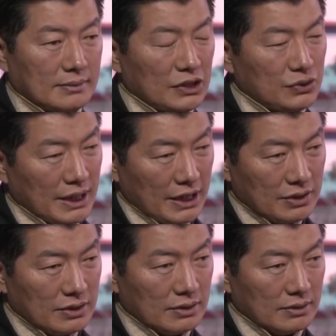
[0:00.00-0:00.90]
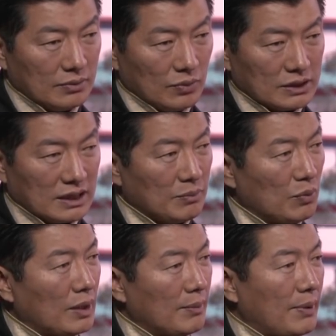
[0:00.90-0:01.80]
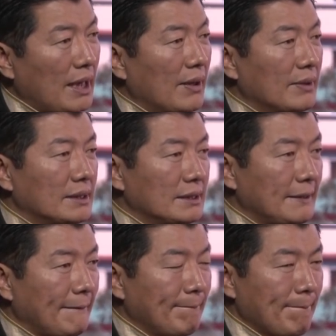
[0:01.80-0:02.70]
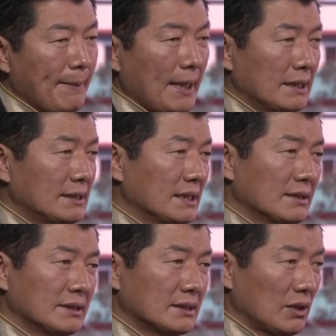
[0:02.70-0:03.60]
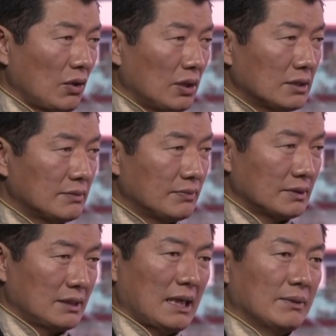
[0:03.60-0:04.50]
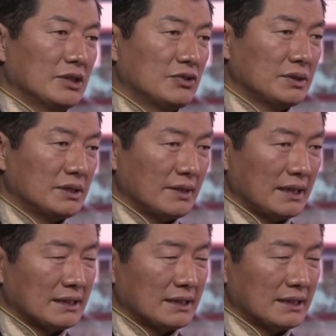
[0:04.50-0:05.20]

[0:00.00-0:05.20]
Education was number one priority, has increased a lot. Our literacy rate